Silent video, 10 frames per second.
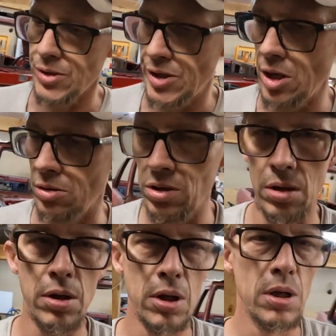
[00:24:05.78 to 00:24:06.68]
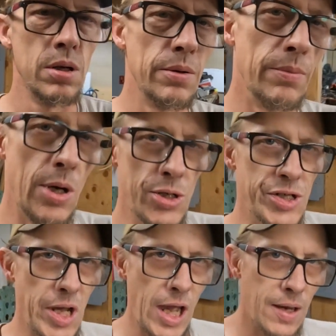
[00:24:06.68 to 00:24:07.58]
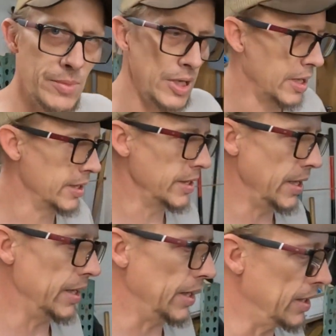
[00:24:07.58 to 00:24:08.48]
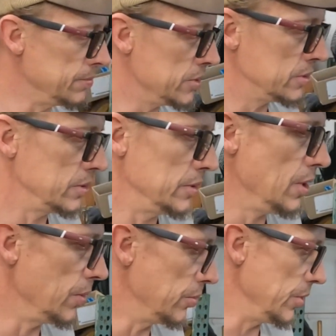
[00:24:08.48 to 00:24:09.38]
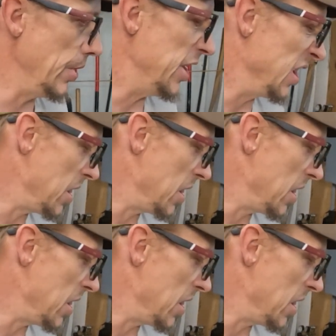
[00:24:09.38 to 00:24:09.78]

So motor stabbed. Now what are we waiting